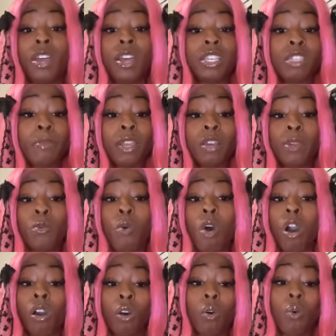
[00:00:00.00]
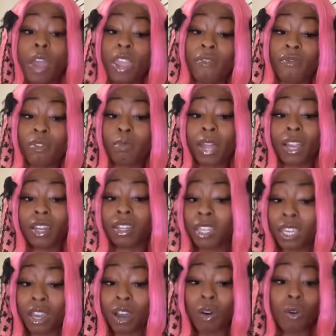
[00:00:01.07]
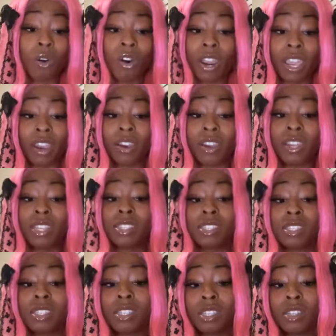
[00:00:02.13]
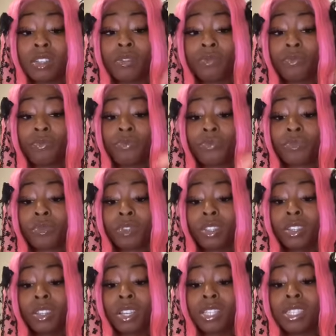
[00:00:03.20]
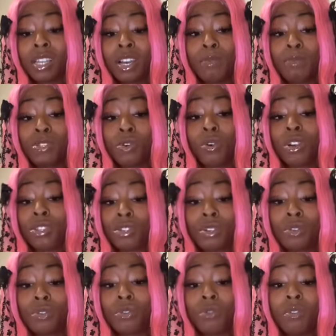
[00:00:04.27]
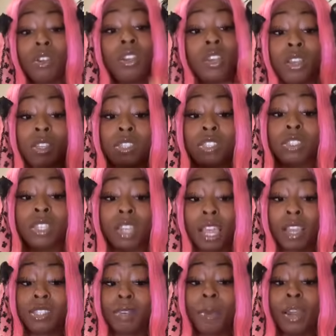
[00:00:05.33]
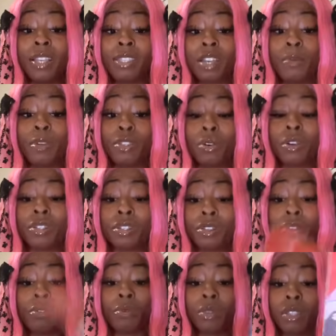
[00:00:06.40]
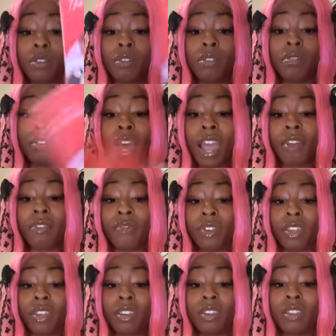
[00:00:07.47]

Somebody could be walking away from like a Leo or Aries to come towards you. Like somebody's coming towards you with the, the Hierophant.